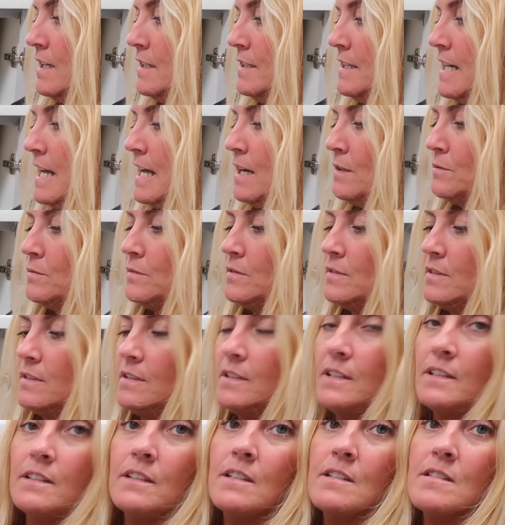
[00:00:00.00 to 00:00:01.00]
Now,
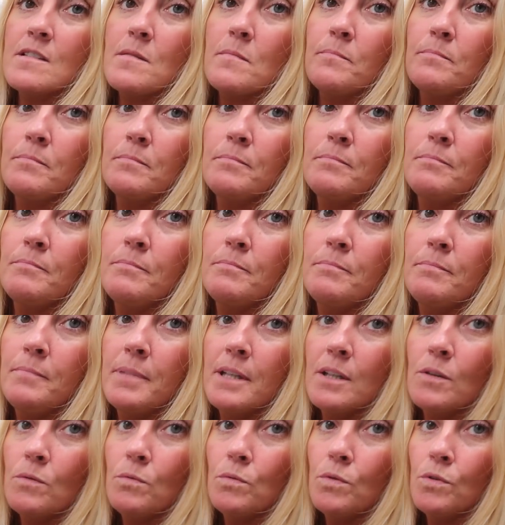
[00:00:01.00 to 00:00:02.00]
there's a
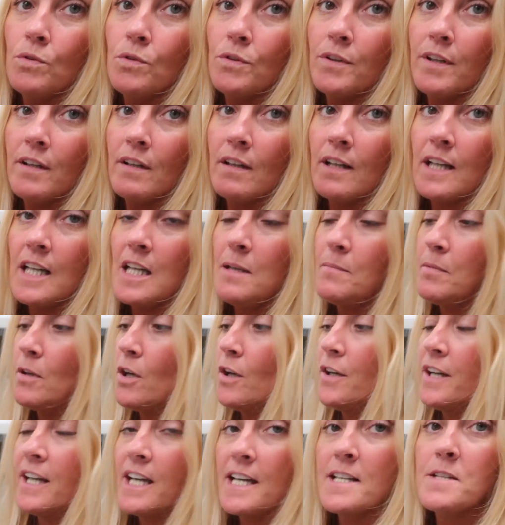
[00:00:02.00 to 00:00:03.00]
big warning label
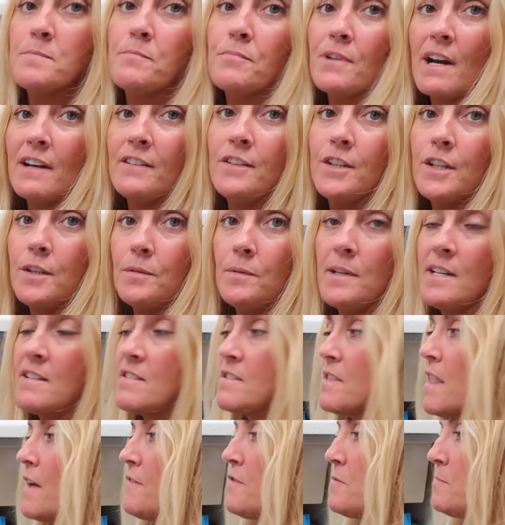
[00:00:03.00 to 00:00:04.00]
on it. It's brand new,
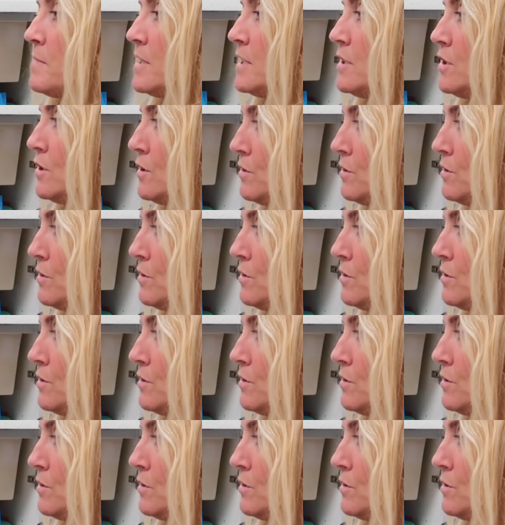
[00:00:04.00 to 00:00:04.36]
it's never been